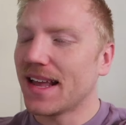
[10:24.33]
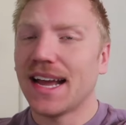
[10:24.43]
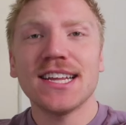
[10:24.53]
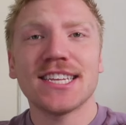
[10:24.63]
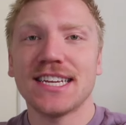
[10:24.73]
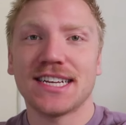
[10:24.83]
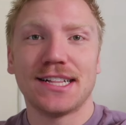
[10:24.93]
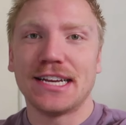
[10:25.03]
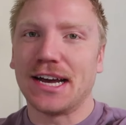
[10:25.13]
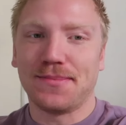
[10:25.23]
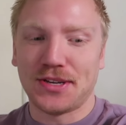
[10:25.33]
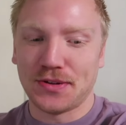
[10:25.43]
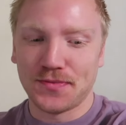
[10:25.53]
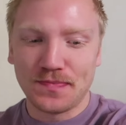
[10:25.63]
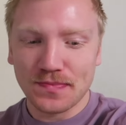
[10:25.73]
I just need to clean up
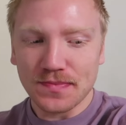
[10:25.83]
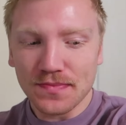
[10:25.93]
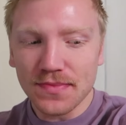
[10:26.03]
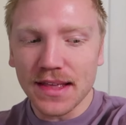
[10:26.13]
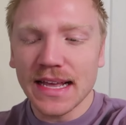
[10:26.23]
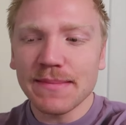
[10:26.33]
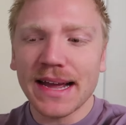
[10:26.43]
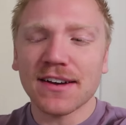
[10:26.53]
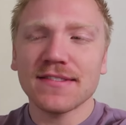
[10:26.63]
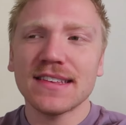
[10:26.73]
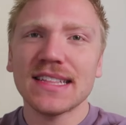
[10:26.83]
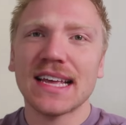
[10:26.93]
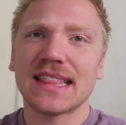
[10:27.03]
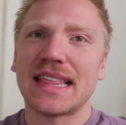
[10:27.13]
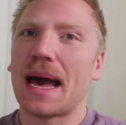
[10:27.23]
too. Like my house isn't
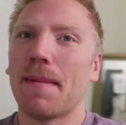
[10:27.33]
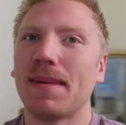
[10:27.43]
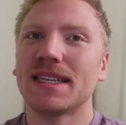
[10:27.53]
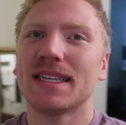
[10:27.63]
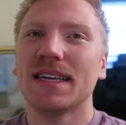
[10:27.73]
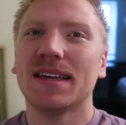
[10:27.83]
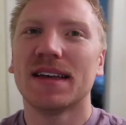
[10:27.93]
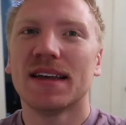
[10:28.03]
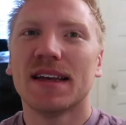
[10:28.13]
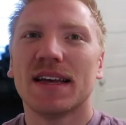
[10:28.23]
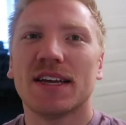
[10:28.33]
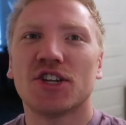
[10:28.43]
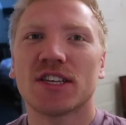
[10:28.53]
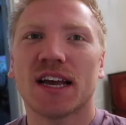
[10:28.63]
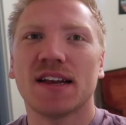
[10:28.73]
like that messy. It
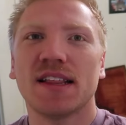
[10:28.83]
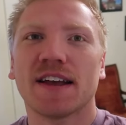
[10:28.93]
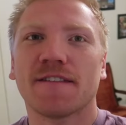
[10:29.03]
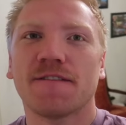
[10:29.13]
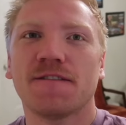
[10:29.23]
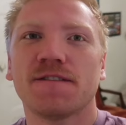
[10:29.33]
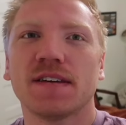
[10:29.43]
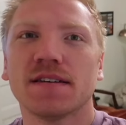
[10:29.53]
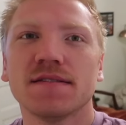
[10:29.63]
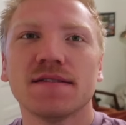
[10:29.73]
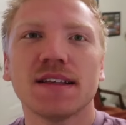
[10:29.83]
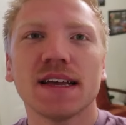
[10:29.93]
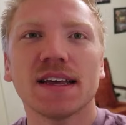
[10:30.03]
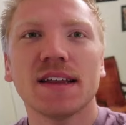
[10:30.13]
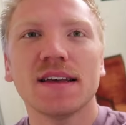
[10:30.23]
just kind of like feels
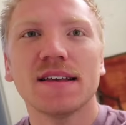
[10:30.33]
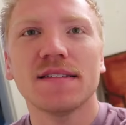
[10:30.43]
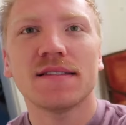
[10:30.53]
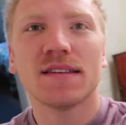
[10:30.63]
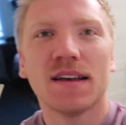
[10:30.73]
like it is.